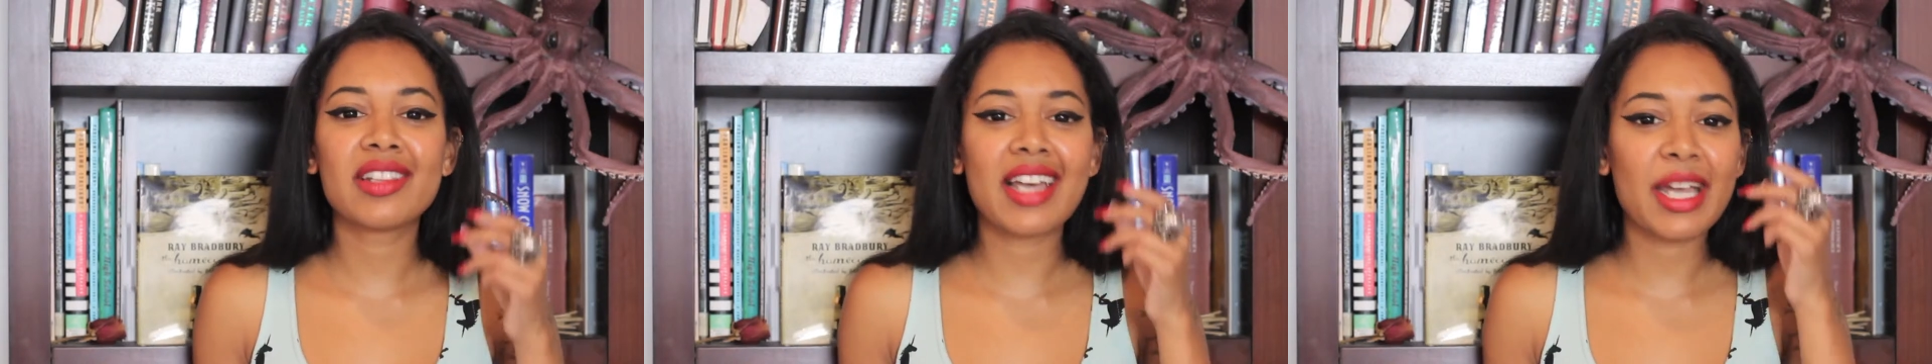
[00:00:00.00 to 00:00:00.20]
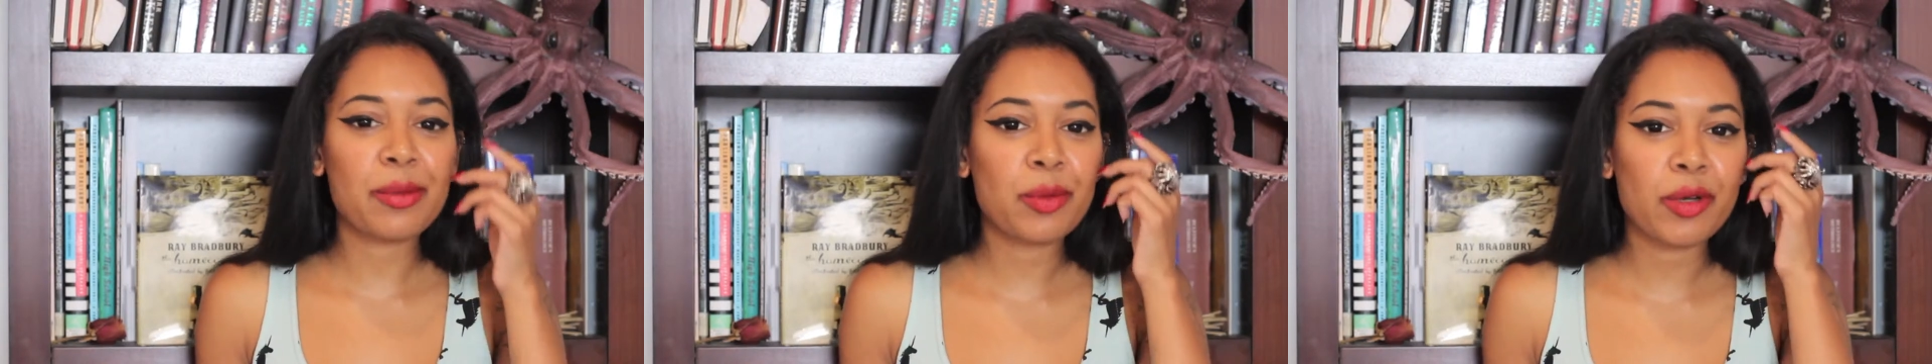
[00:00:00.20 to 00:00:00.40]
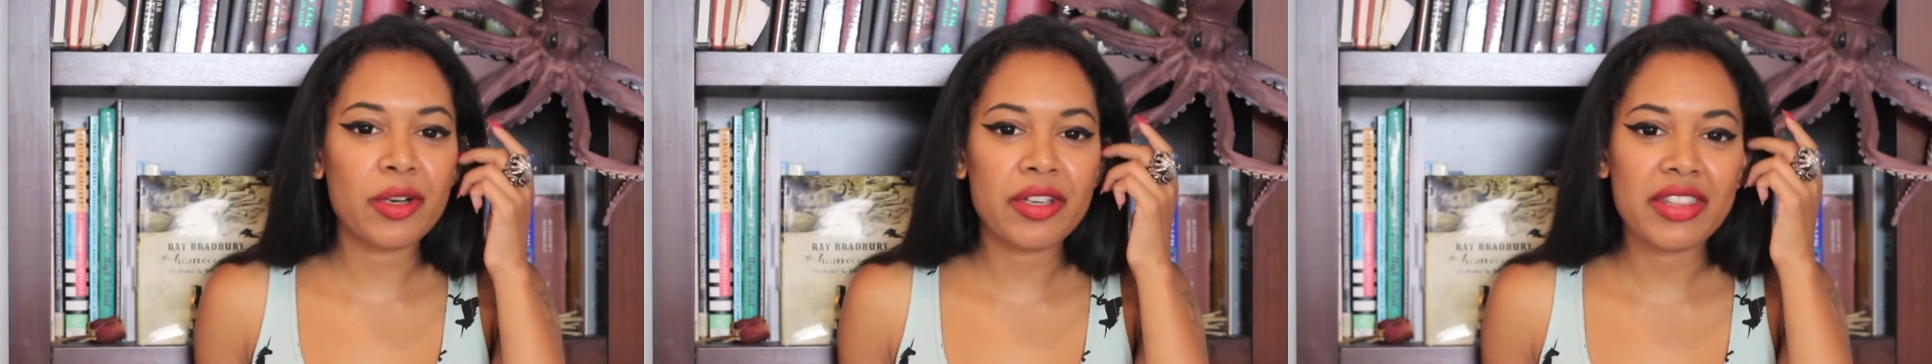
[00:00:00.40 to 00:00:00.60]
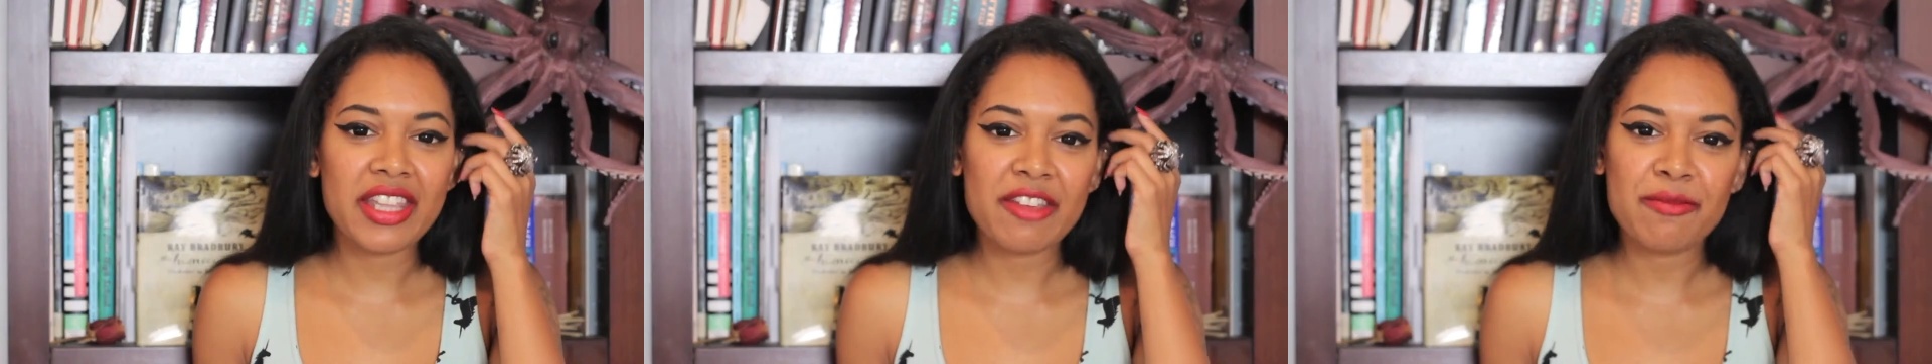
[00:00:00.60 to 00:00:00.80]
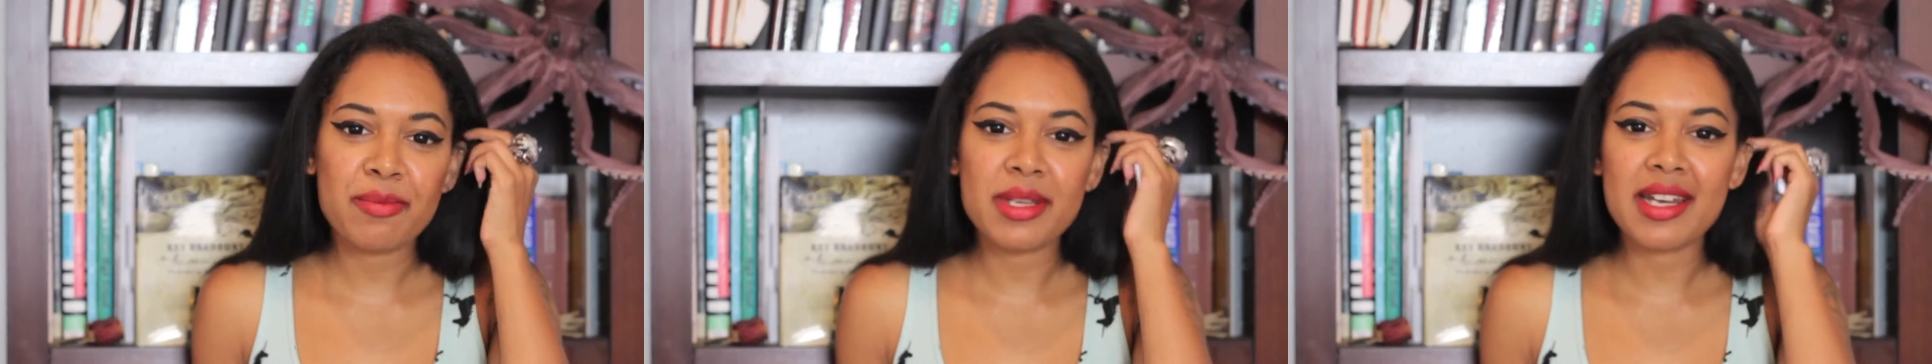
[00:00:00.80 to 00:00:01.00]
library
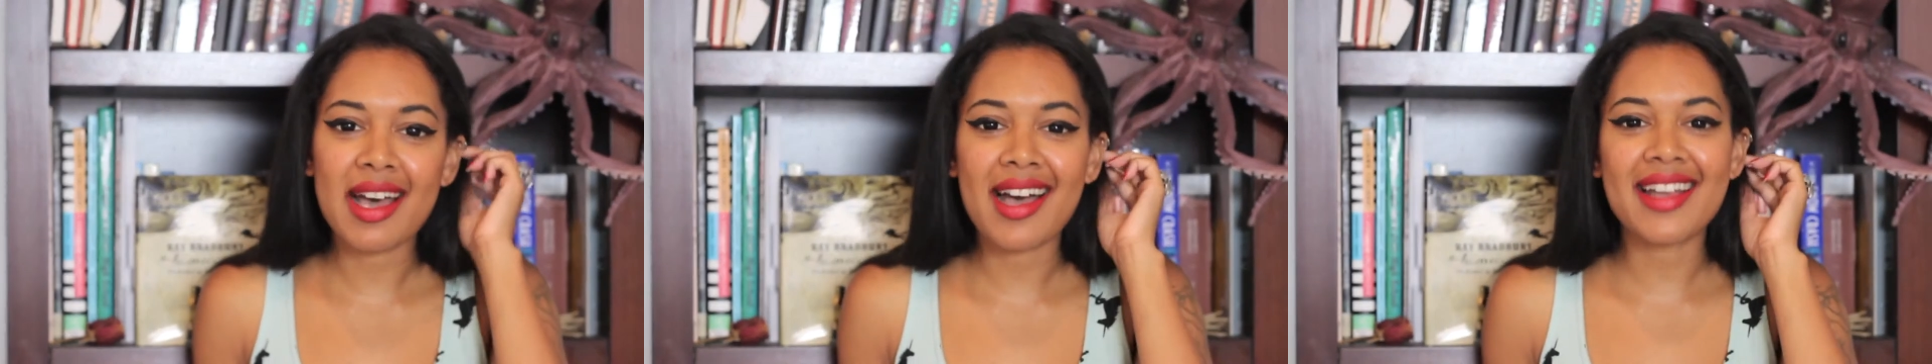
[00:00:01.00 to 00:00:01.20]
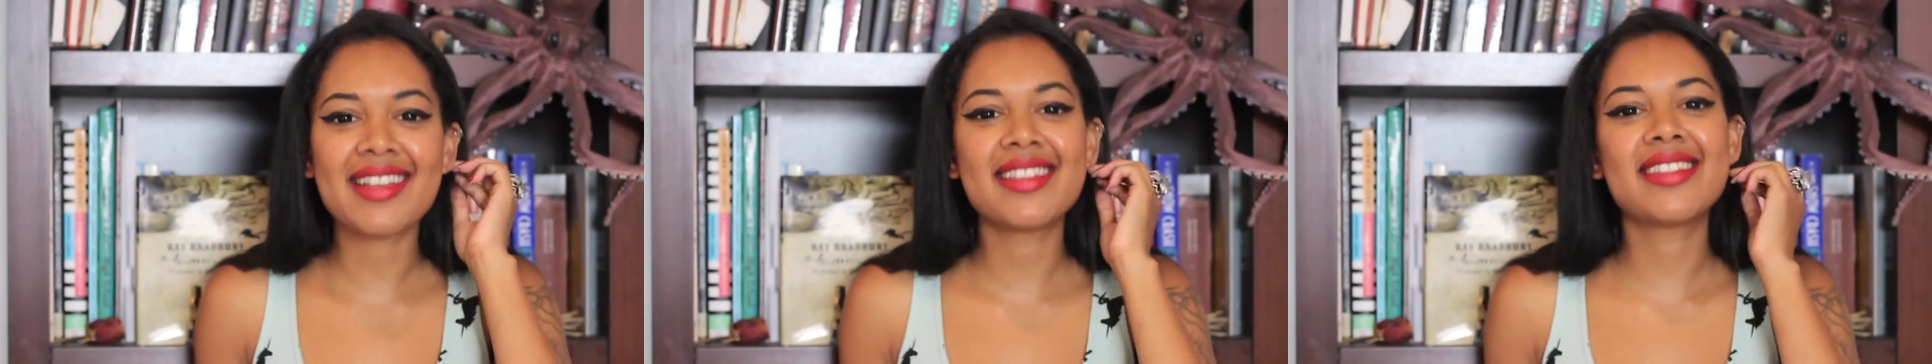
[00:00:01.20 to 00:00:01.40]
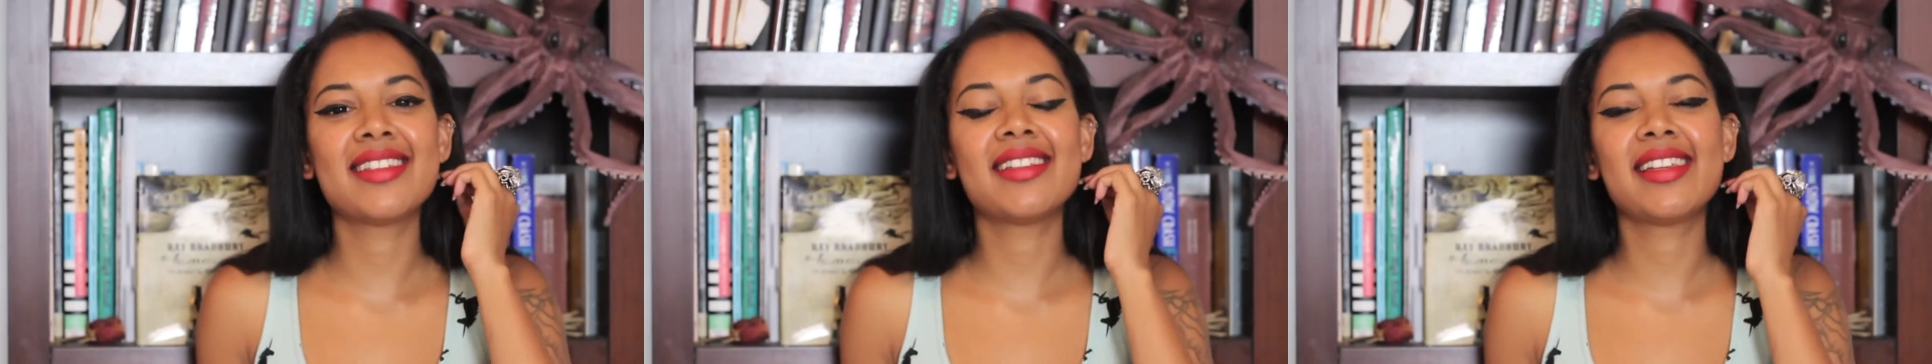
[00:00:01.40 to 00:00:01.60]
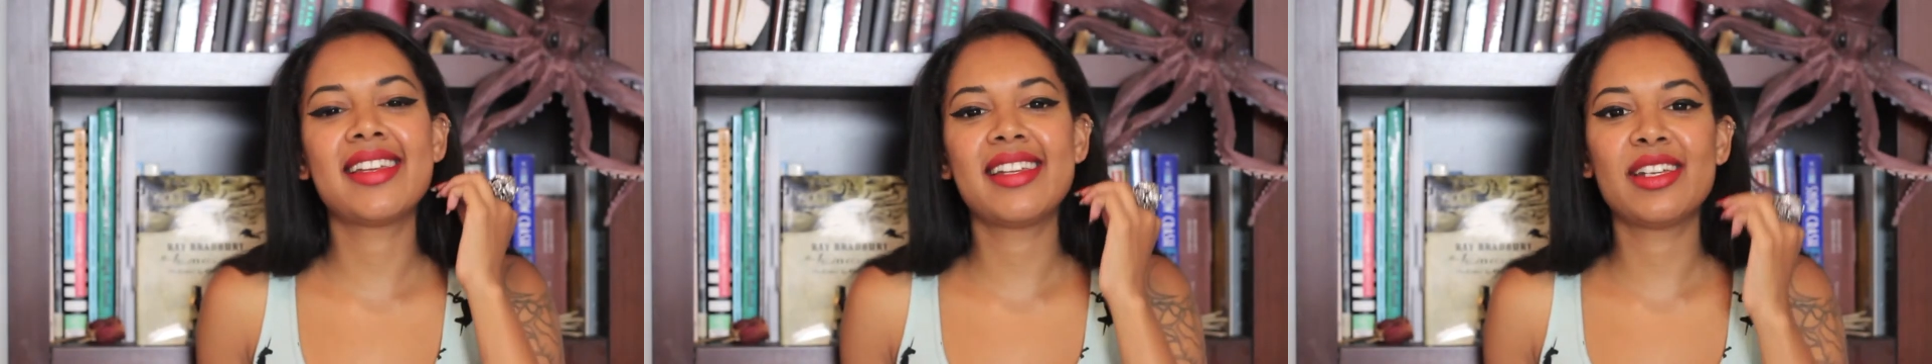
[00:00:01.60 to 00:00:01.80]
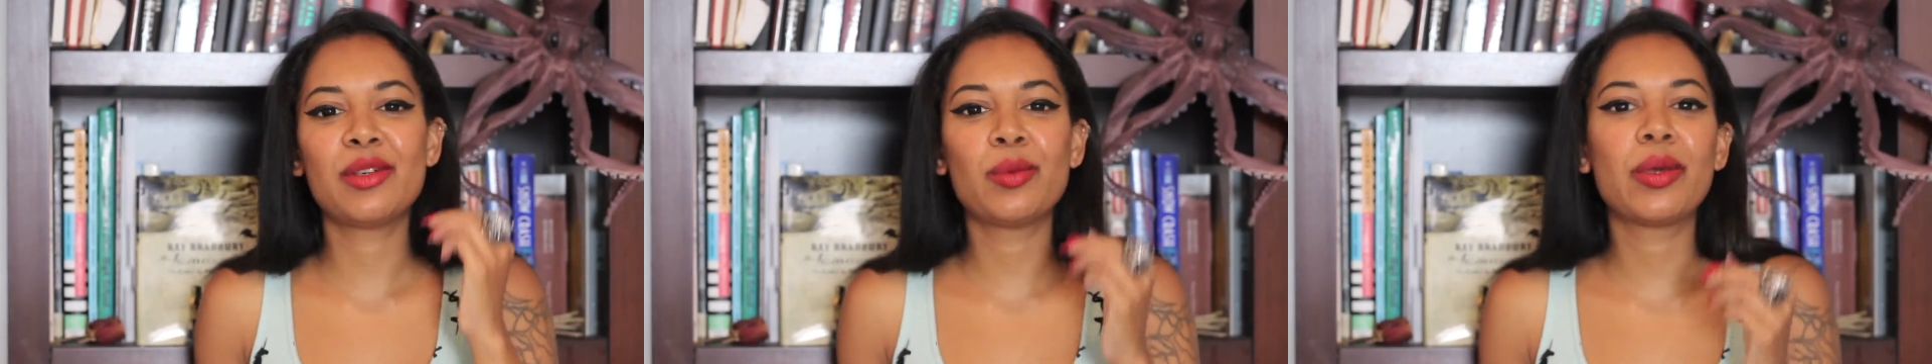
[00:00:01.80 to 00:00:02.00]
they've been
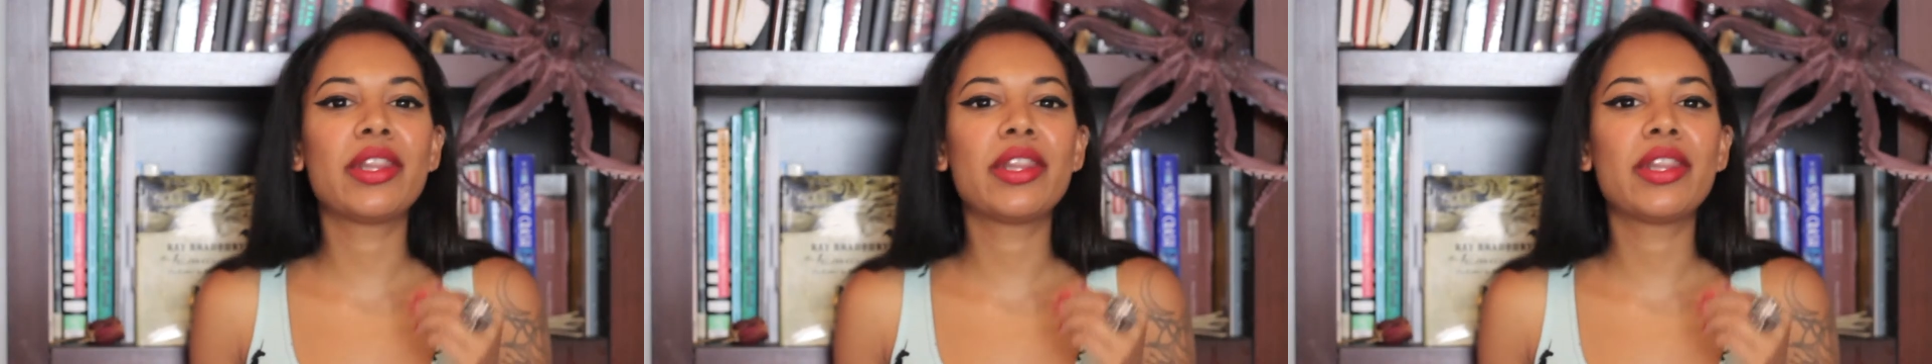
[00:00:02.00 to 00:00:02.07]
isolated